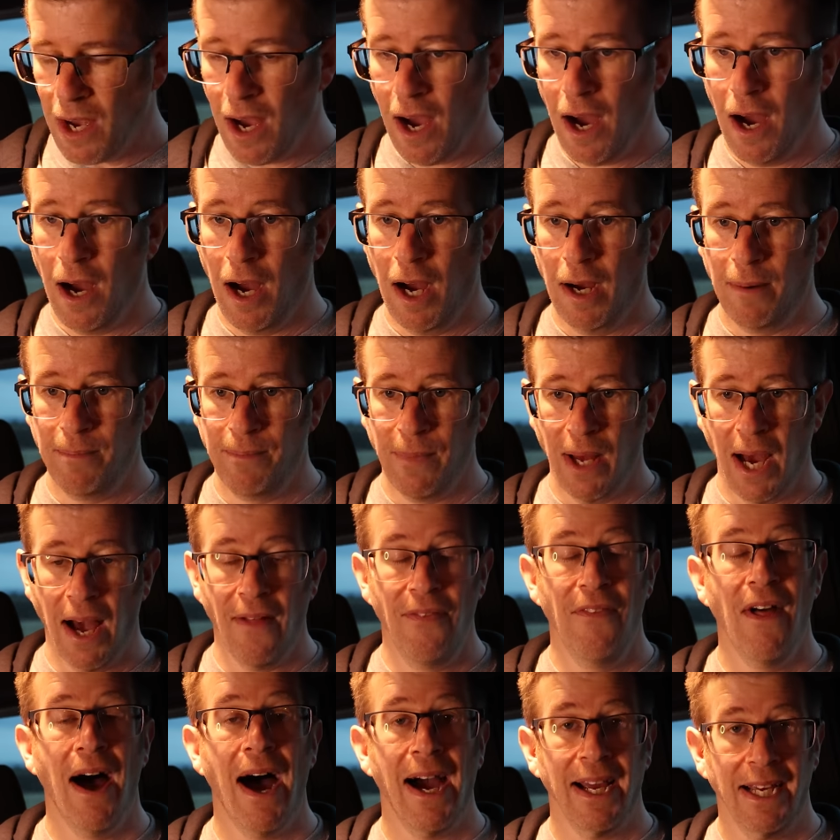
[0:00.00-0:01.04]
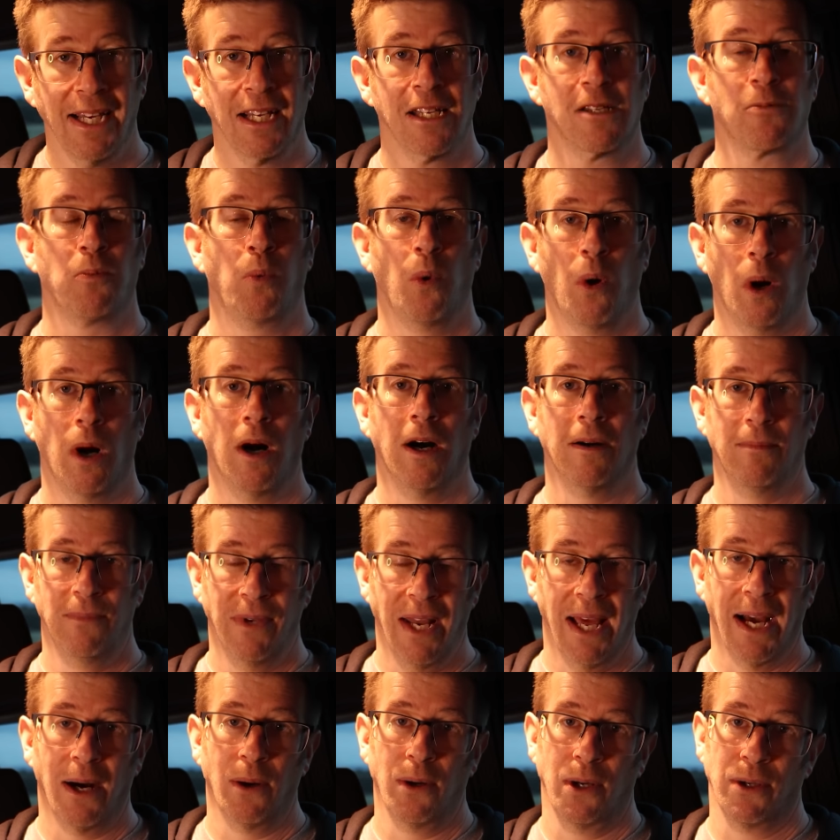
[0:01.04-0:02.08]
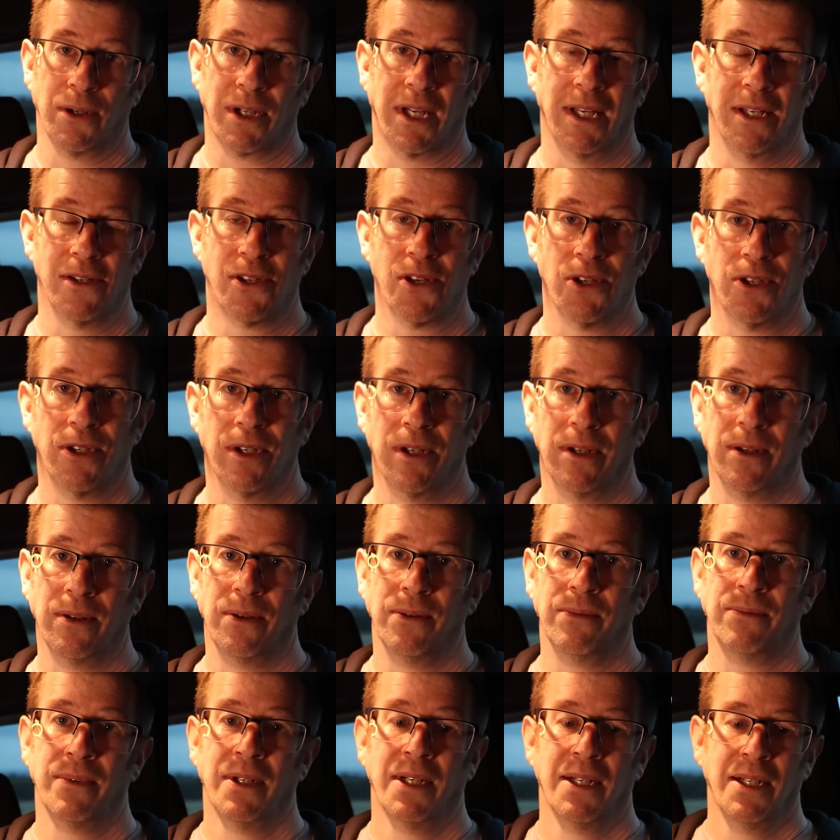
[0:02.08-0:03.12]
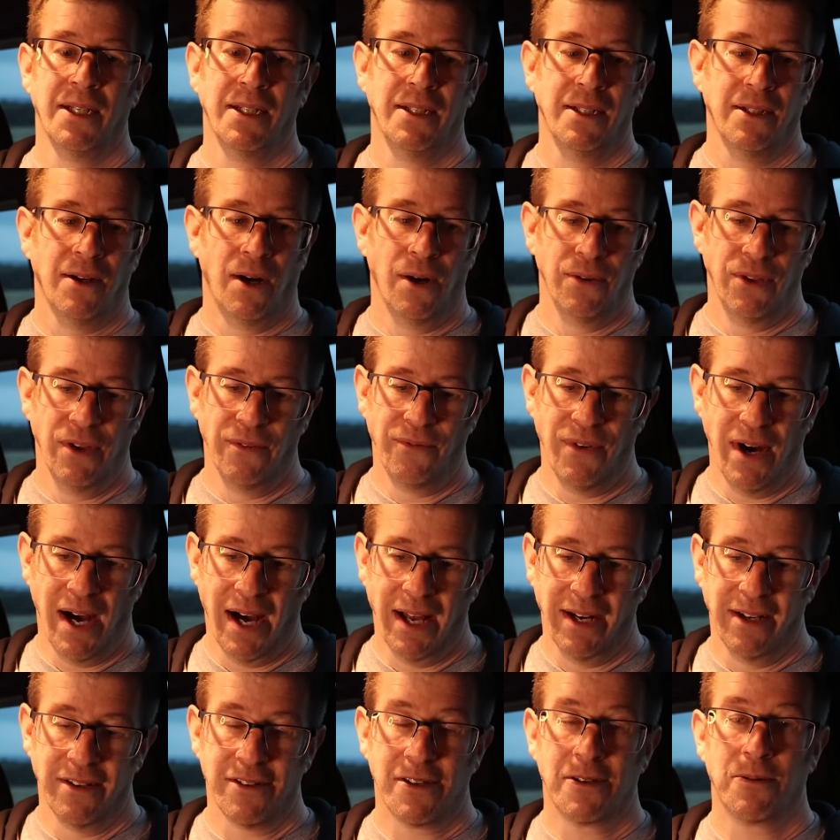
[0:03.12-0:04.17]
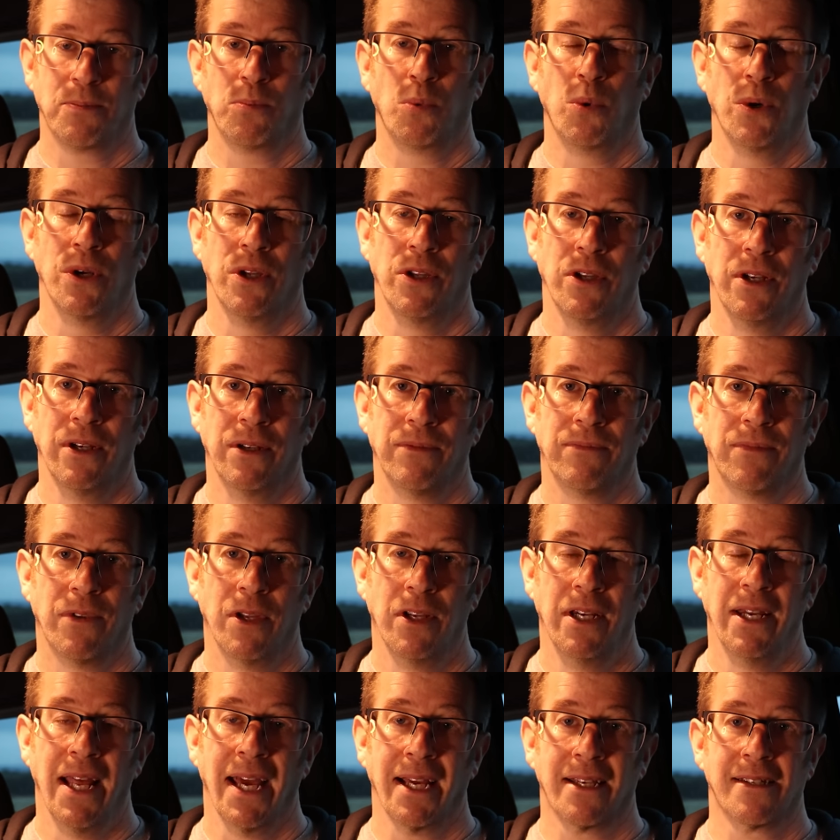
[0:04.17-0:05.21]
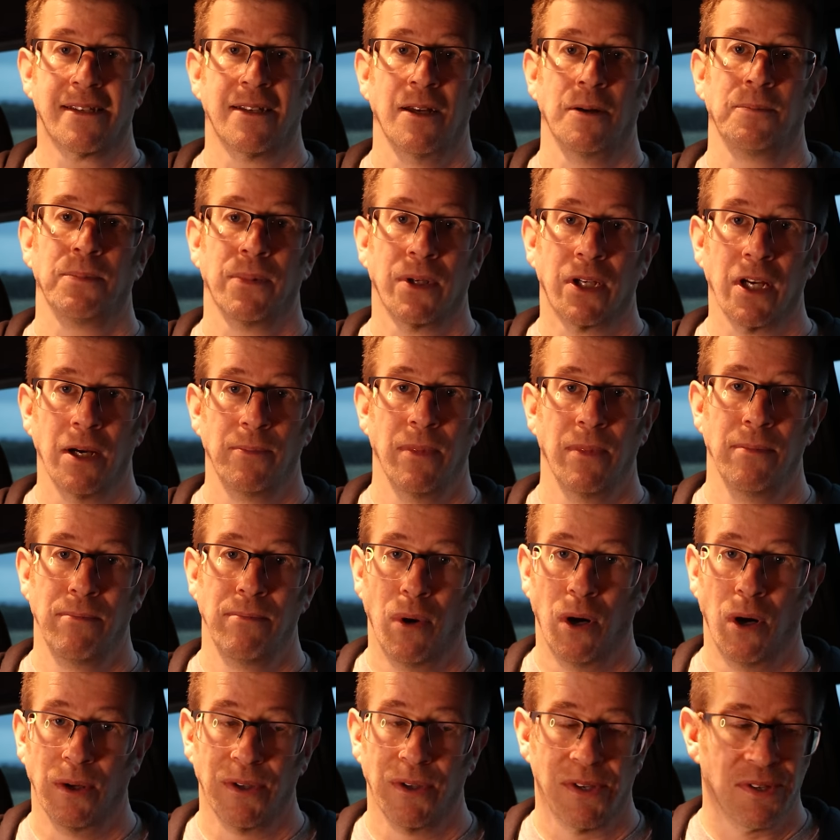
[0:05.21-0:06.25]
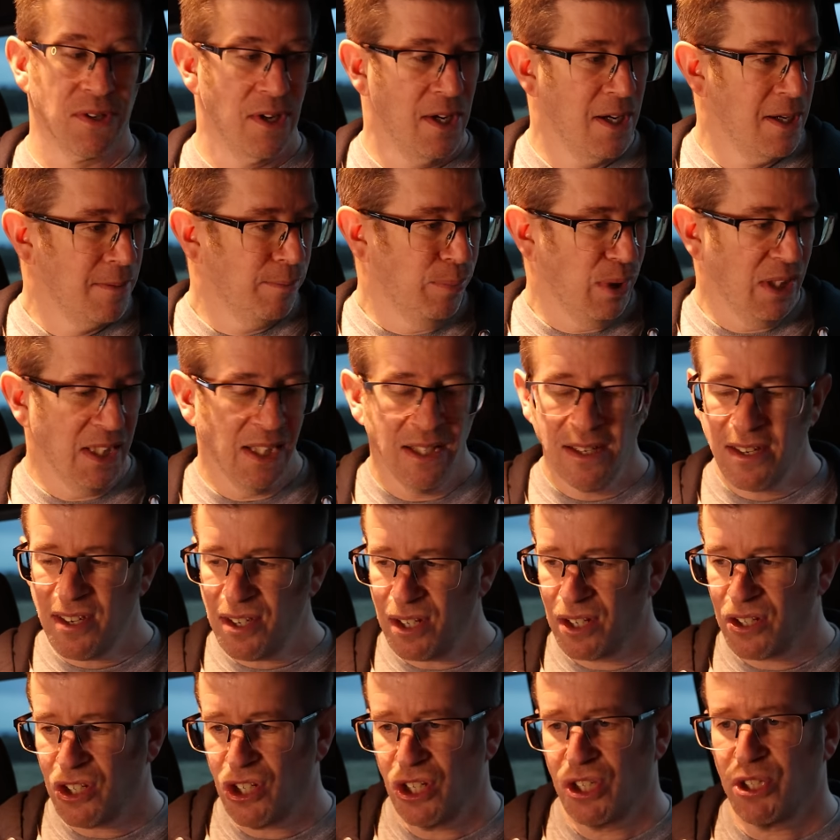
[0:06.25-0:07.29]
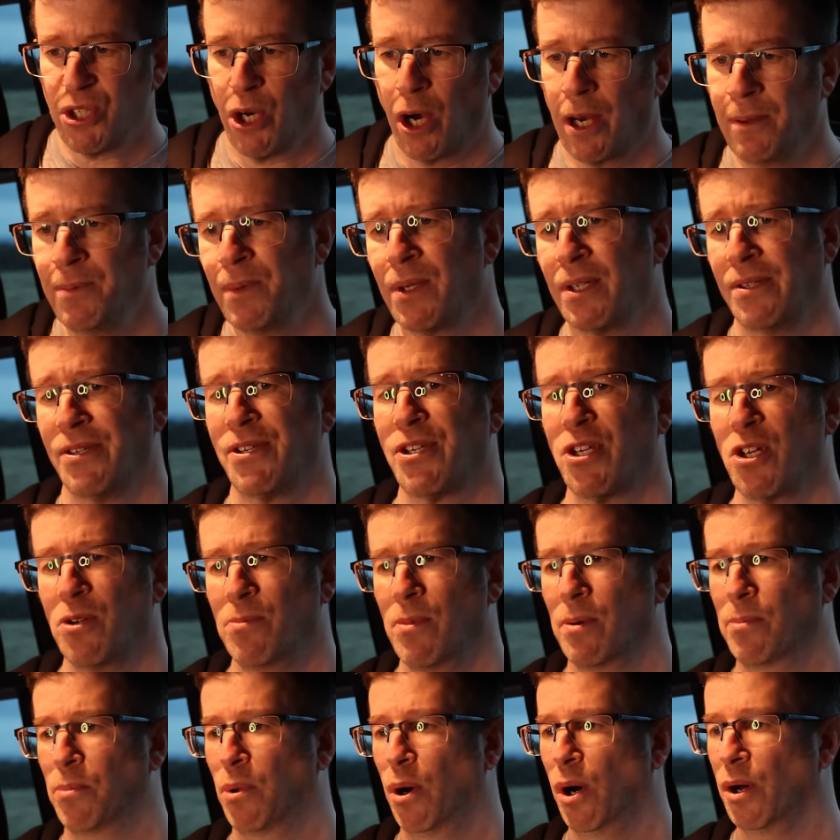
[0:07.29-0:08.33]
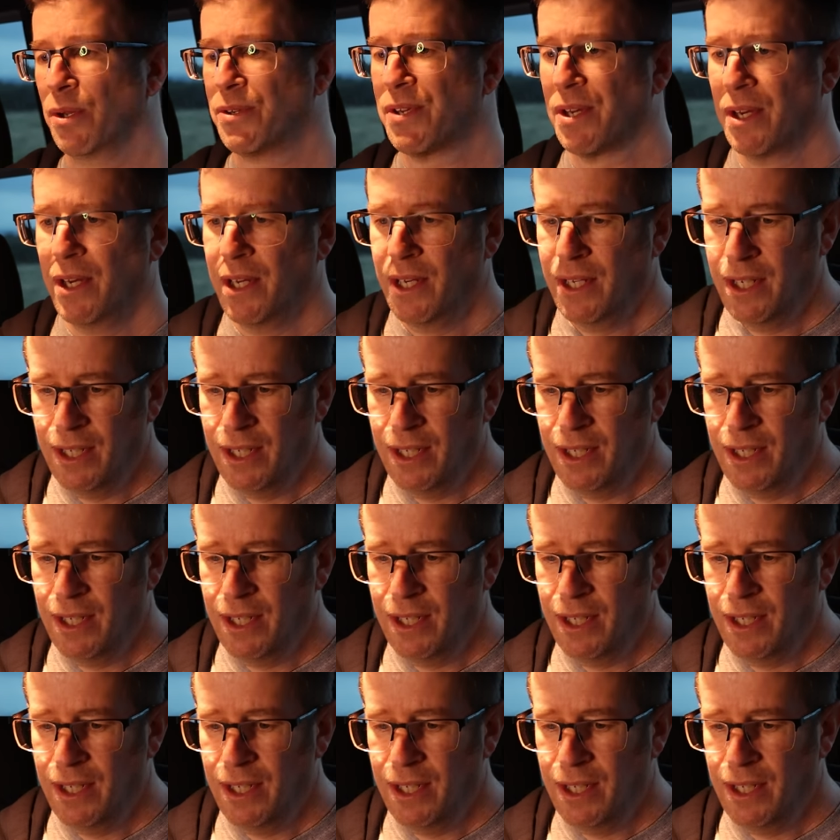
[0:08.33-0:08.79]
And that is what I'm now looking to do on the van as one of the next upcoming mods. Being such a time-consuming mod,